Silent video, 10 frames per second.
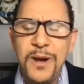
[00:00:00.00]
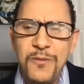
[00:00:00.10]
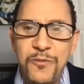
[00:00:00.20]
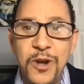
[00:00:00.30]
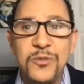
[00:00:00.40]

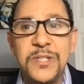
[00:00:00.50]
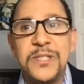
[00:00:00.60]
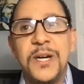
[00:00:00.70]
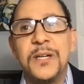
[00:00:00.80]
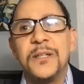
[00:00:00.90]

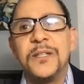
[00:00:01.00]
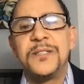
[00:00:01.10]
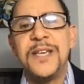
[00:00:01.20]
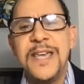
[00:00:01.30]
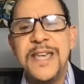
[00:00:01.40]
Frederick
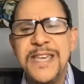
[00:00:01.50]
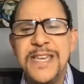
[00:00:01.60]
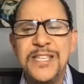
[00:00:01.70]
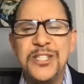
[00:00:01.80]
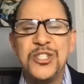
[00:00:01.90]
Douglass
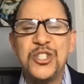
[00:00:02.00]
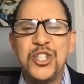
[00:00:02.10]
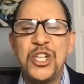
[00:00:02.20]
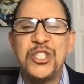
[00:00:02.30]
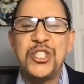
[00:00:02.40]
is
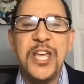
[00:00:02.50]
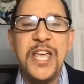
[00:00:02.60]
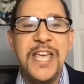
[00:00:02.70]
such